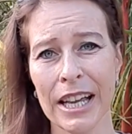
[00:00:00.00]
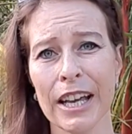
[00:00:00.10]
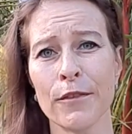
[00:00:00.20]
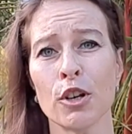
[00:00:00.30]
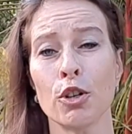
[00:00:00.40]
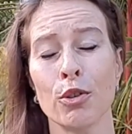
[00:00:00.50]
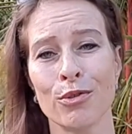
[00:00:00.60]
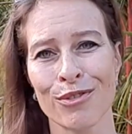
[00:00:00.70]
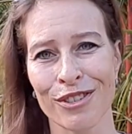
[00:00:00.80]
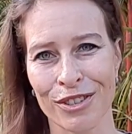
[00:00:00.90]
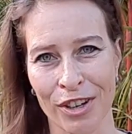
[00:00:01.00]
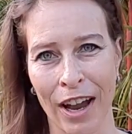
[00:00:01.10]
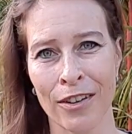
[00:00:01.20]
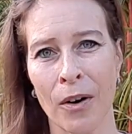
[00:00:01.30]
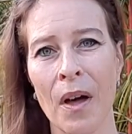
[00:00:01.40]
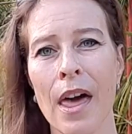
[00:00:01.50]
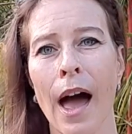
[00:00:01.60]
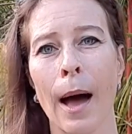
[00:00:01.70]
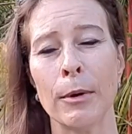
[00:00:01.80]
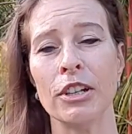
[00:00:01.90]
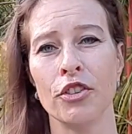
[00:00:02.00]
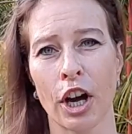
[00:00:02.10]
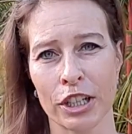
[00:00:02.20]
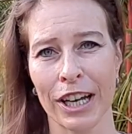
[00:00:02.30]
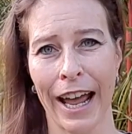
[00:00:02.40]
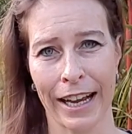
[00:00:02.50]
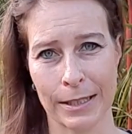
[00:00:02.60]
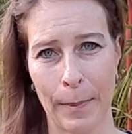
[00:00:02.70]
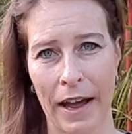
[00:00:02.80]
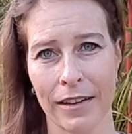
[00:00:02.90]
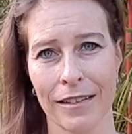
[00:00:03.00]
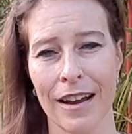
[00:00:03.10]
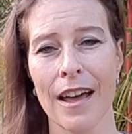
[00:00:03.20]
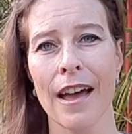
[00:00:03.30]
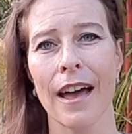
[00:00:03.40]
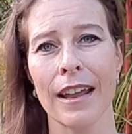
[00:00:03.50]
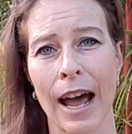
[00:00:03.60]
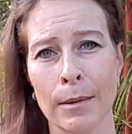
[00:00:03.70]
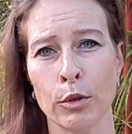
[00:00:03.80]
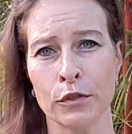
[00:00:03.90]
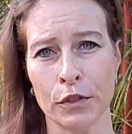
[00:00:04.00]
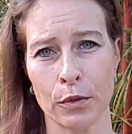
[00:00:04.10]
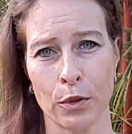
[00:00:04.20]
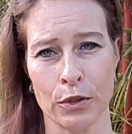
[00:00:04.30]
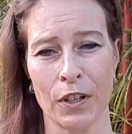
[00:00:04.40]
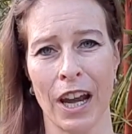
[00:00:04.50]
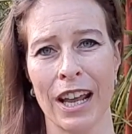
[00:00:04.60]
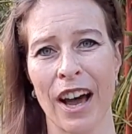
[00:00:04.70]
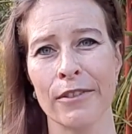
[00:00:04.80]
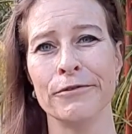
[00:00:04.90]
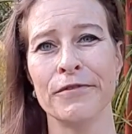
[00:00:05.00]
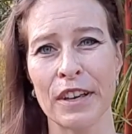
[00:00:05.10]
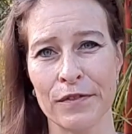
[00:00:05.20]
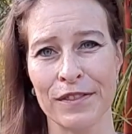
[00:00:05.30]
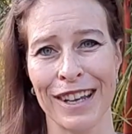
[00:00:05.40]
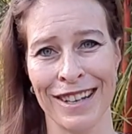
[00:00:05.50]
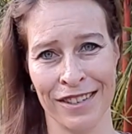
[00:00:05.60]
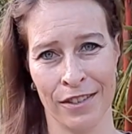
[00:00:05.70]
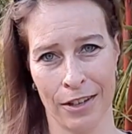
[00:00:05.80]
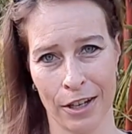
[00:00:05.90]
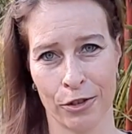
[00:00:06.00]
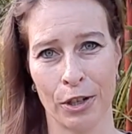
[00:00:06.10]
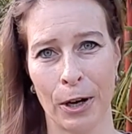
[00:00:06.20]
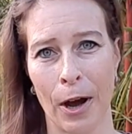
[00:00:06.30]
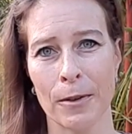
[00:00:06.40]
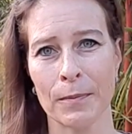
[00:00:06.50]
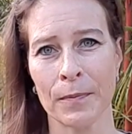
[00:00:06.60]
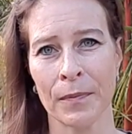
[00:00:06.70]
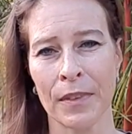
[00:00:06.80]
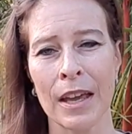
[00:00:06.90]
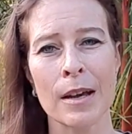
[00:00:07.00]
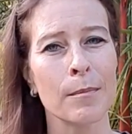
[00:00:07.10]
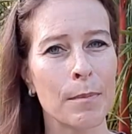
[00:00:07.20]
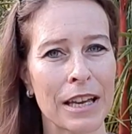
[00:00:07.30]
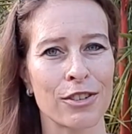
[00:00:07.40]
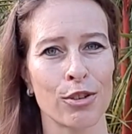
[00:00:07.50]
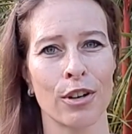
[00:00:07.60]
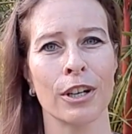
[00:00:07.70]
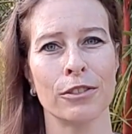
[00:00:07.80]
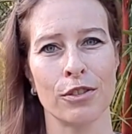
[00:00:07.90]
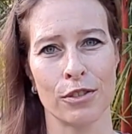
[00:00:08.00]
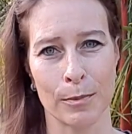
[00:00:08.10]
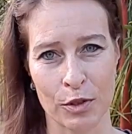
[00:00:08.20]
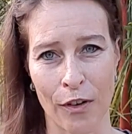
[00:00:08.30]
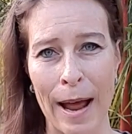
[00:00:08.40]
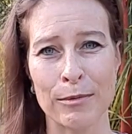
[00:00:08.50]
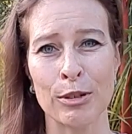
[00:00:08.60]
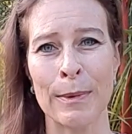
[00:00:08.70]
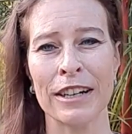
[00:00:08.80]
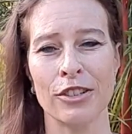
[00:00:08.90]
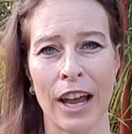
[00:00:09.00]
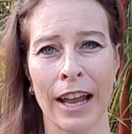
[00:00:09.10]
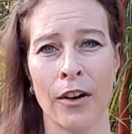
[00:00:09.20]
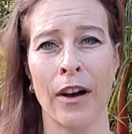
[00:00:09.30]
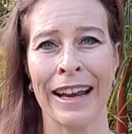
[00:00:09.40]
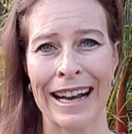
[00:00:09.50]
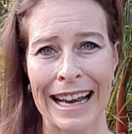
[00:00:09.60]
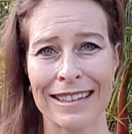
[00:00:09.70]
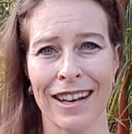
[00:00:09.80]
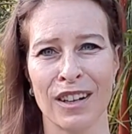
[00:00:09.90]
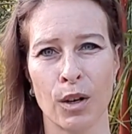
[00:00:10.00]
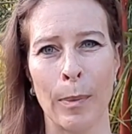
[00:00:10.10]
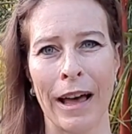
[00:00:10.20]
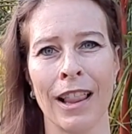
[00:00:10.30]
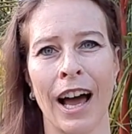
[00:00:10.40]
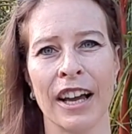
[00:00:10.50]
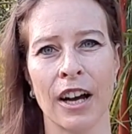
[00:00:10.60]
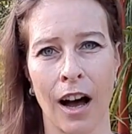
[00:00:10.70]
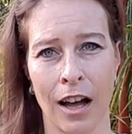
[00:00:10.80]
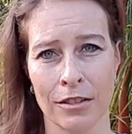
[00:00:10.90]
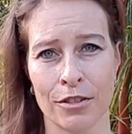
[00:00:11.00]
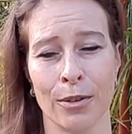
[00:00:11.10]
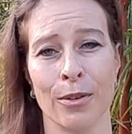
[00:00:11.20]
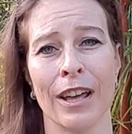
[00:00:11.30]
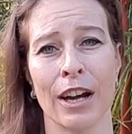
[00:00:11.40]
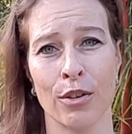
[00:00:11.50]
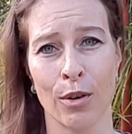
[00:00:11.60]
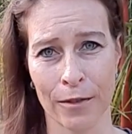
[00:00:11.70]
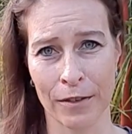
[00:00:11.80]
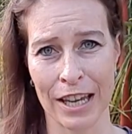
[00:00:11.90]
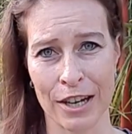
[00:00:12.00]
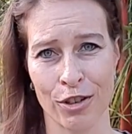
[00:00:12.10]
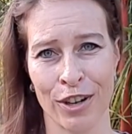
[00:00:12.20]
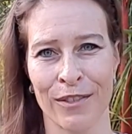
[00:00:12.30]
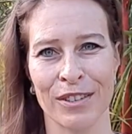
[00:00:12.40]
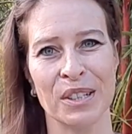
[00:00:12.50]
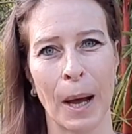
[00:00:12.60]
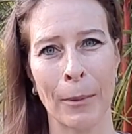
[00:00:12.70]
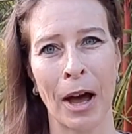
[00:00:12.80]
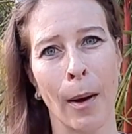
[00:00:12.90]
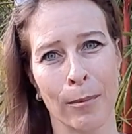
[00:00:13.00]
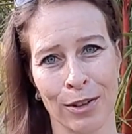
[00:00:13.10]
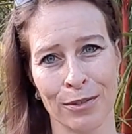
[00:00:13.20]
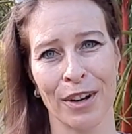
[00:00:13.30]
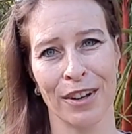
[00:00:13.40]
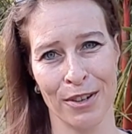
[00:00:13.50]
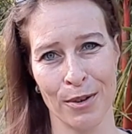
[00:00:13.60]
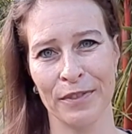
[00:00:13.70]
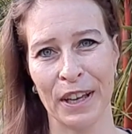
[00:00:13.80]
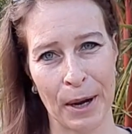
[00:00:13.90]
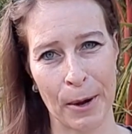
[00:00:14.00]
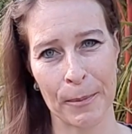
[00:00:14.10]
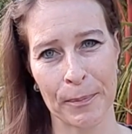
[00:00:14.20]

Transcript: If you're new to this channel, I'm a Dutch expat, and I moved to Costa Rica fifteen years ago. Be sure to subscribe to my channel and click that little bell icon so you get a notification every time I upload a new video.